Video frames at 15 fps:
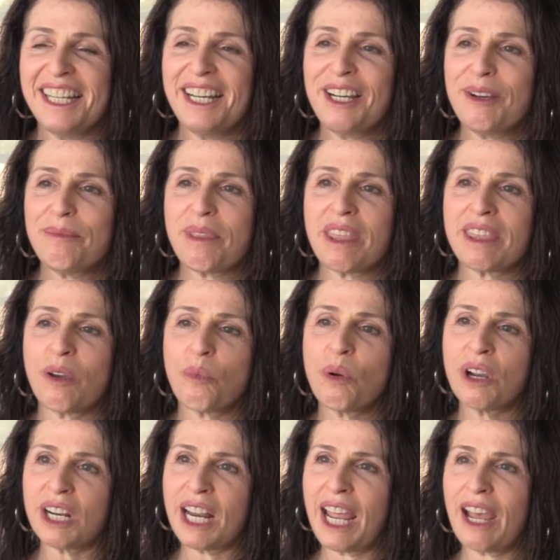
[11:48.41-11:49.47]
that we're
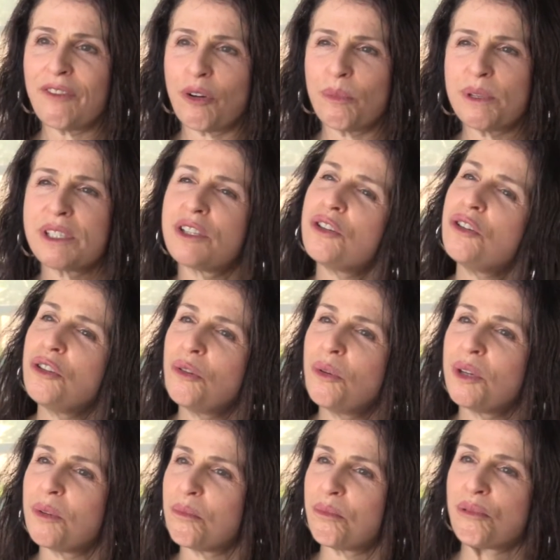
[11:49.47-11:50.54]
going to have almost a new
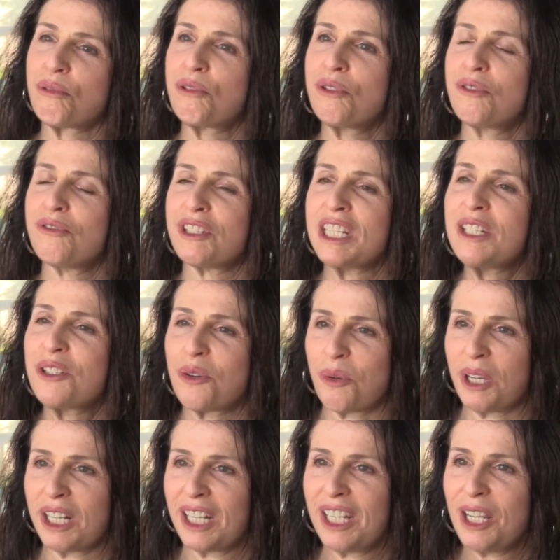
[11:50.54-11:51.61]
and improved
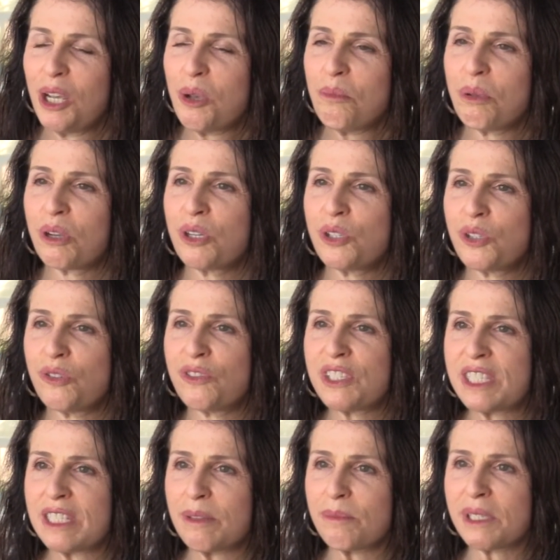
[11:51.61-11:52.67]
Intuit, because you've
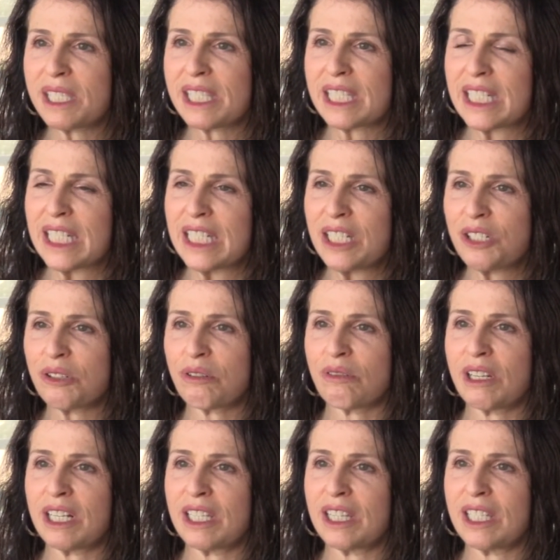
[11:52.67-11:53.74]
seamlessly
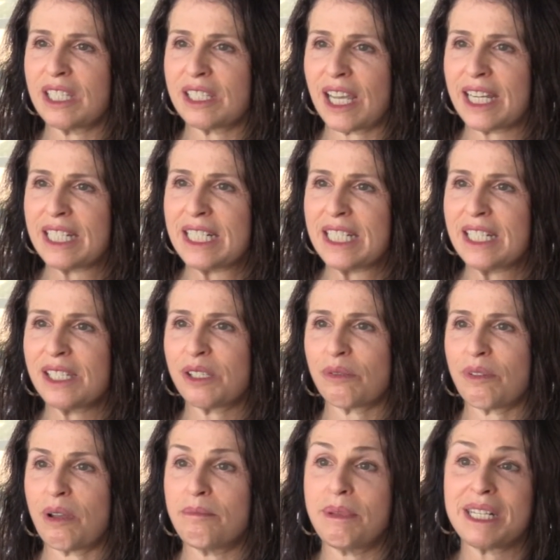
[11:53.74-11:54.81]
integrated these ideas
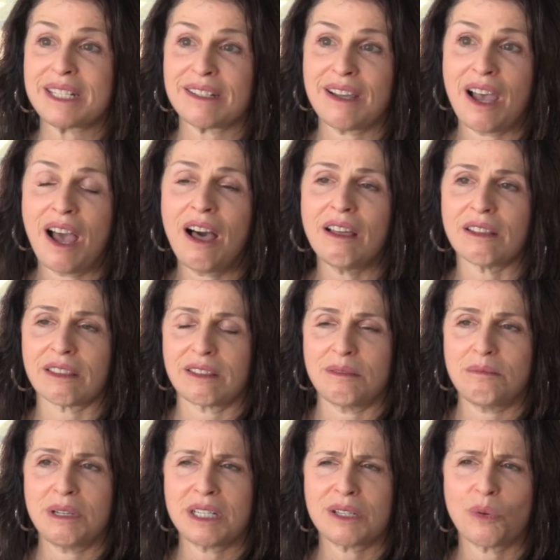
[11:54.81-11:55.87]
around mental health and
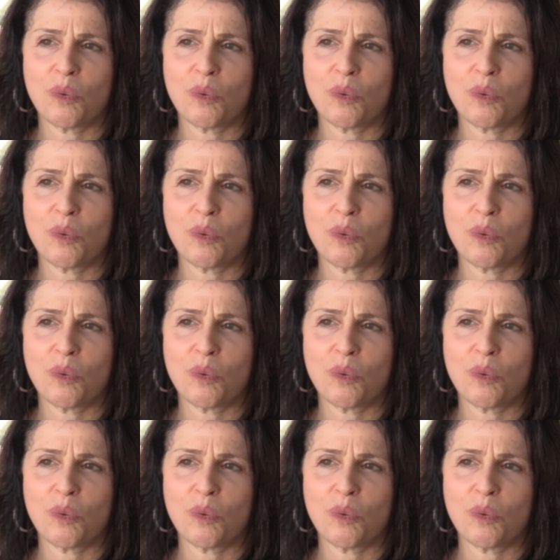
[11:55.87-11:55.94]
mental